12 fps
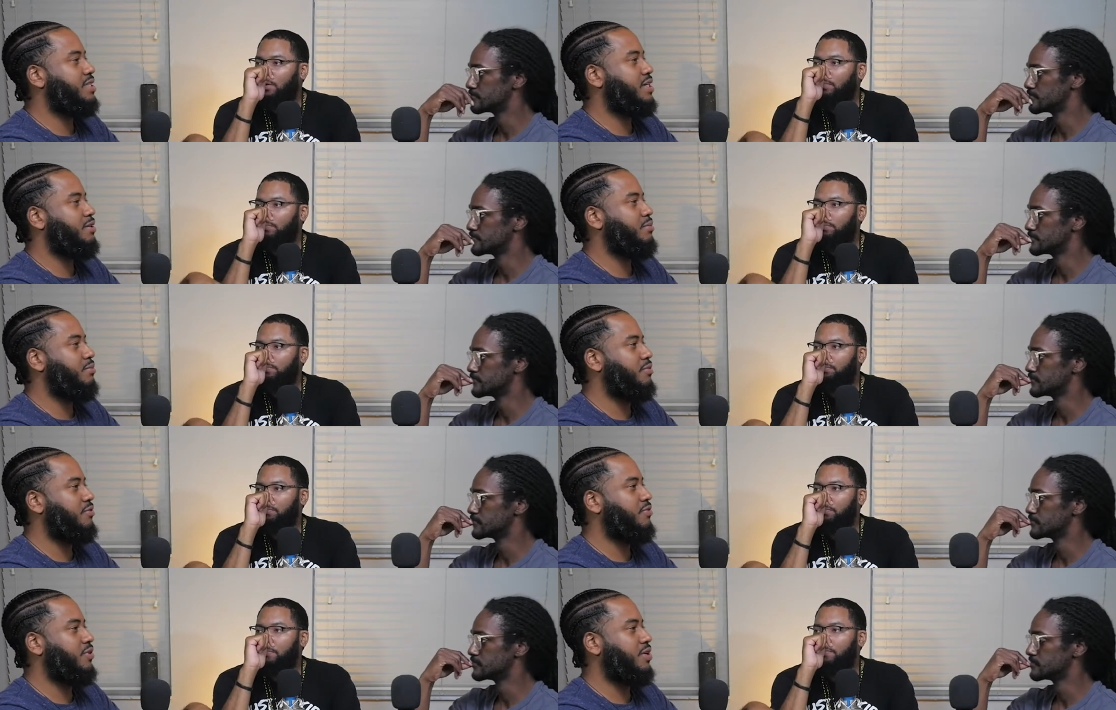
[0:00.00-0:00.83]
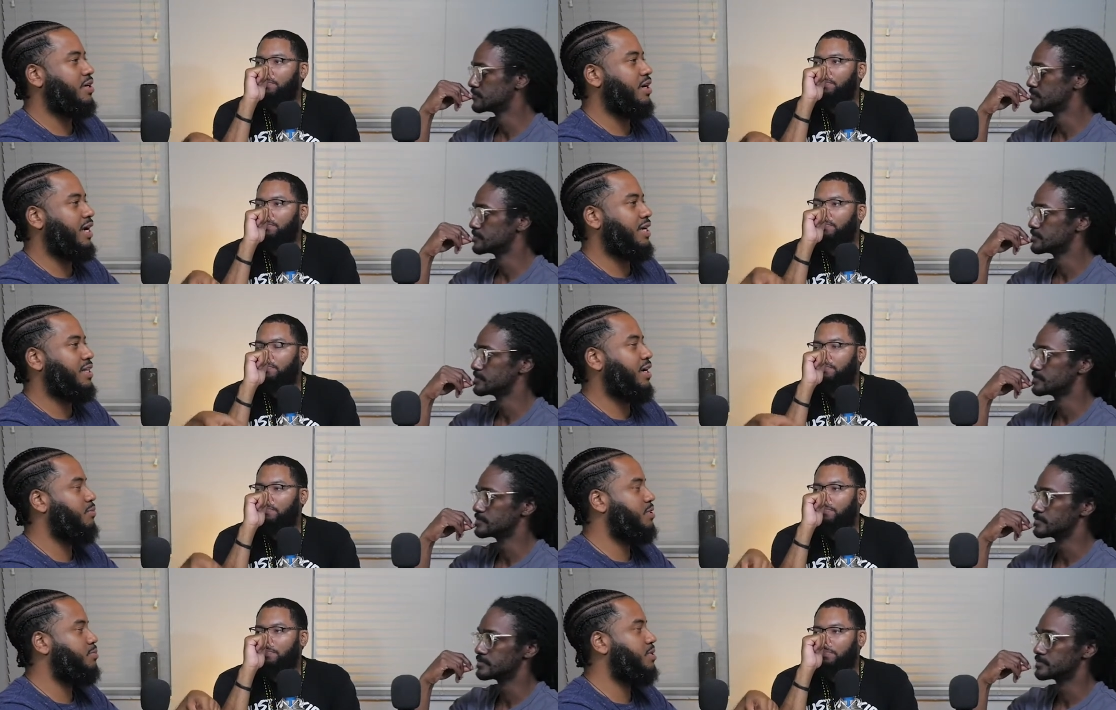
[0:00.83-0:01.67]
Speaker 1: say before, and I think
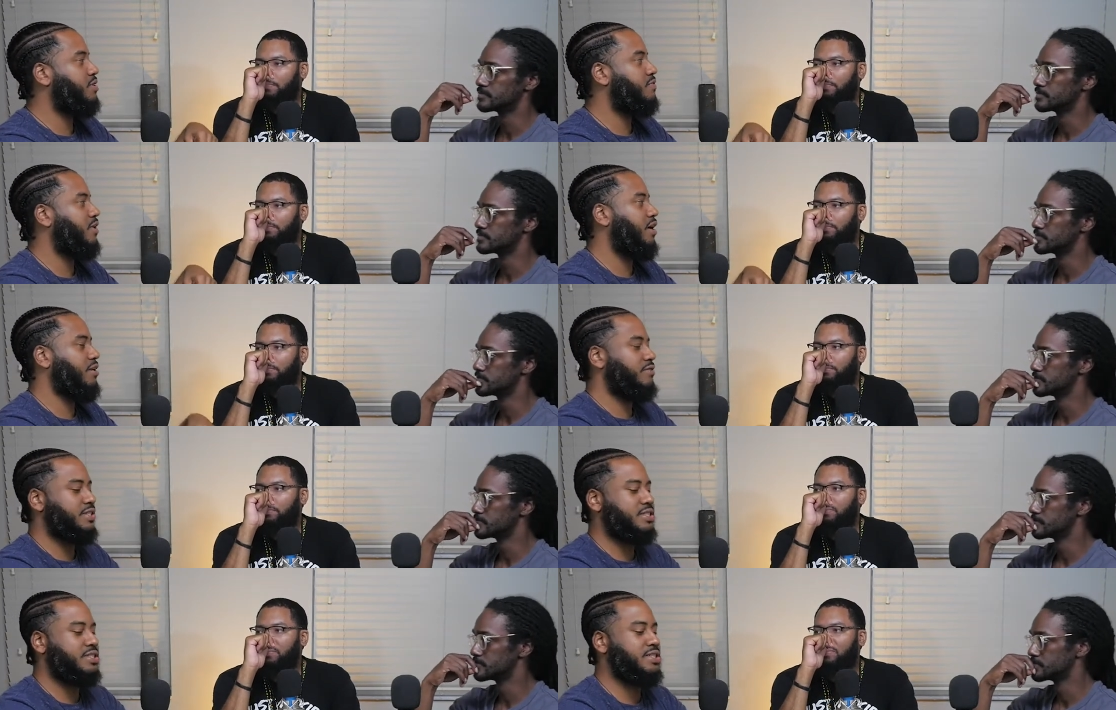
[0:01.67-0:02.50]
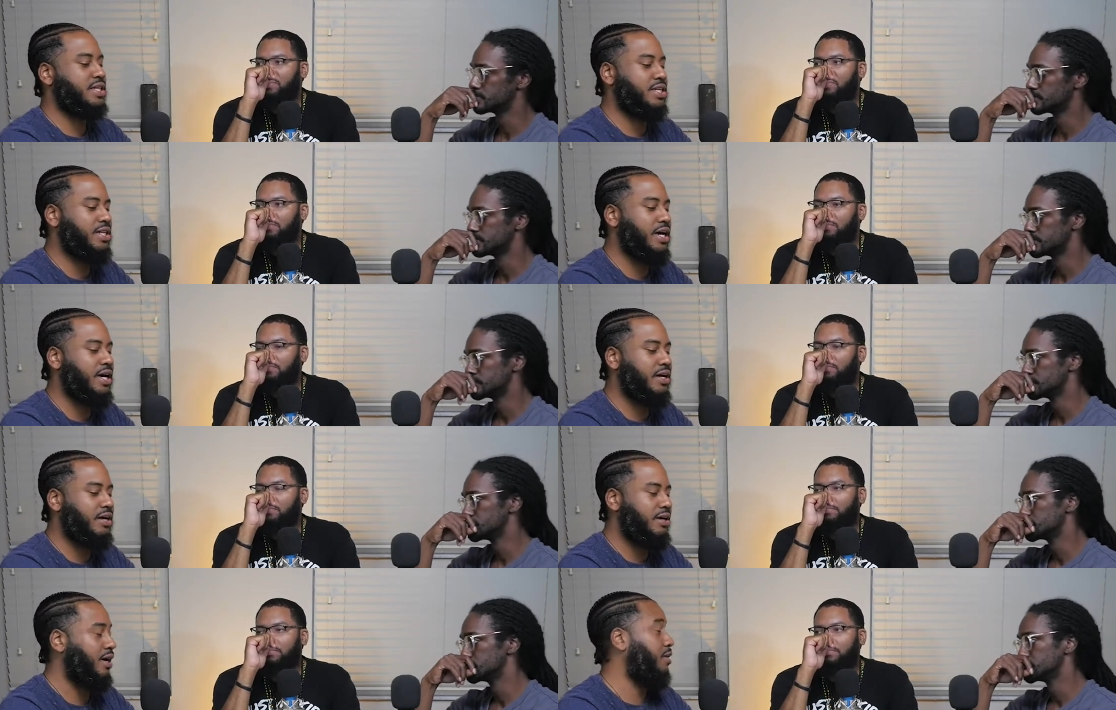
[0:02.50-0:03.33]
I'd be speaking for all of us to say that.
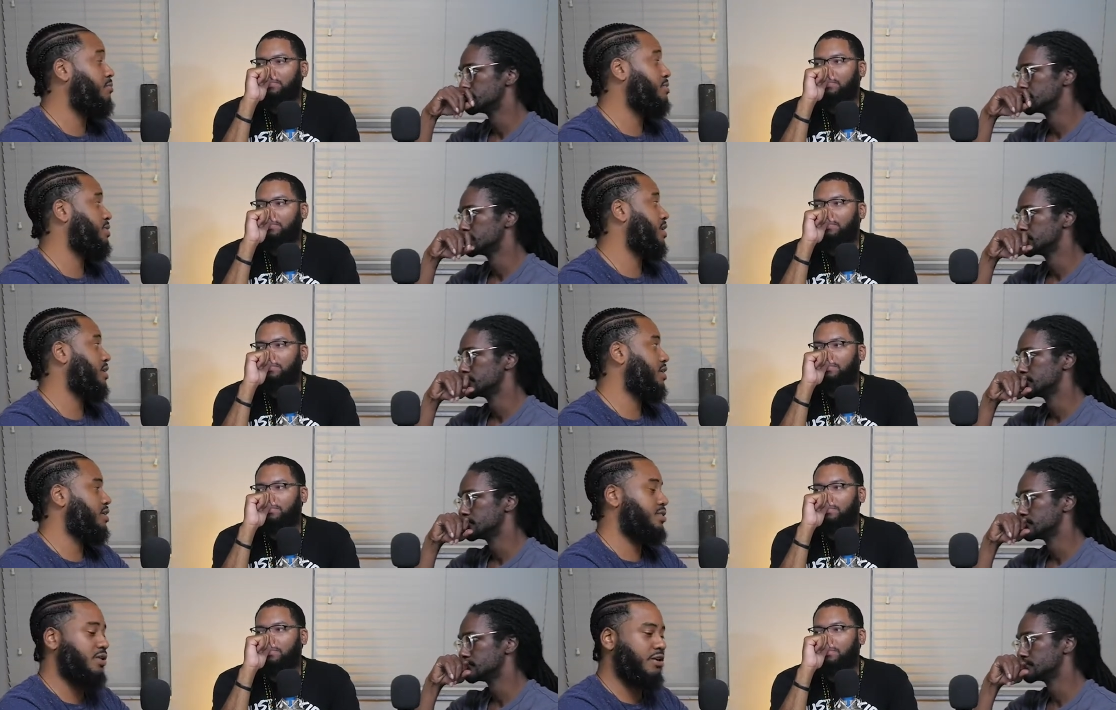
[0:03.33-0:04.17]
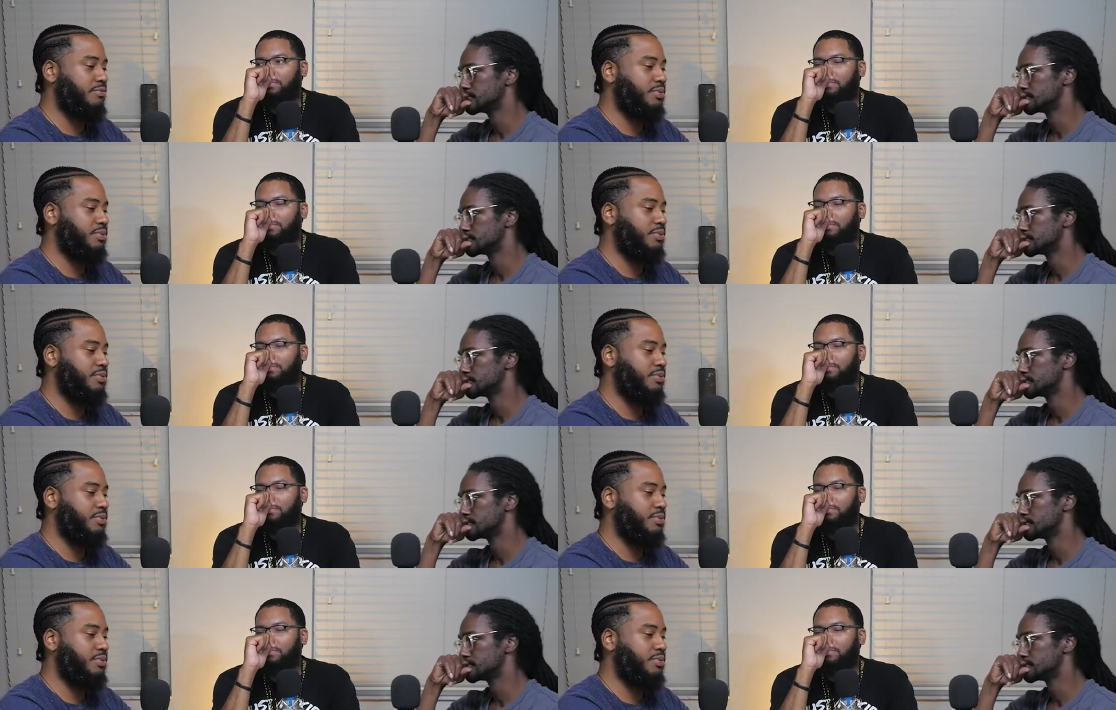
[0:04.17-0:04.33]
I'm um, sorry to cut you off,